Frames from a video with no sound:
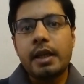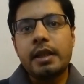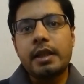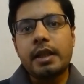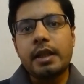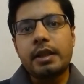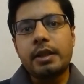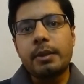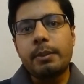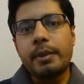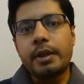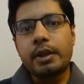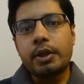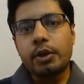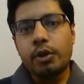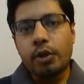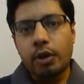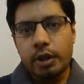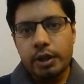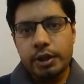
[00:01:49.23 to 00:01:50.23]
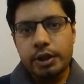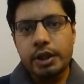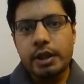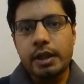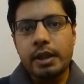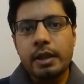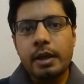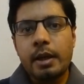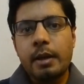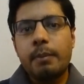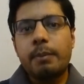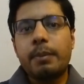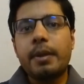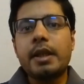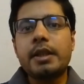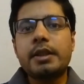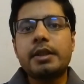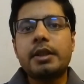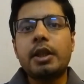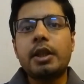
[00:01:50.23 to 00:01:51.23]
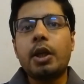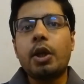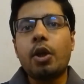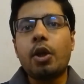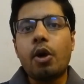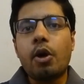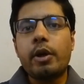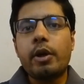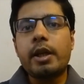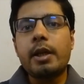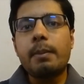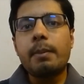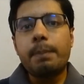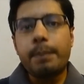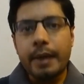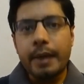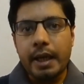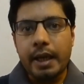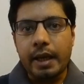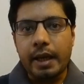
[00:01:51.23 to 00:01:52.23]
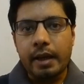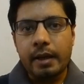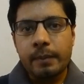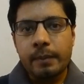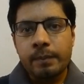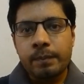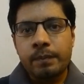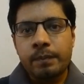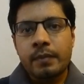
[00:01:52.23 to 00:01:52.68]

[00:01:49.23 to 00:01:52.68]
that the methodology plus the law in play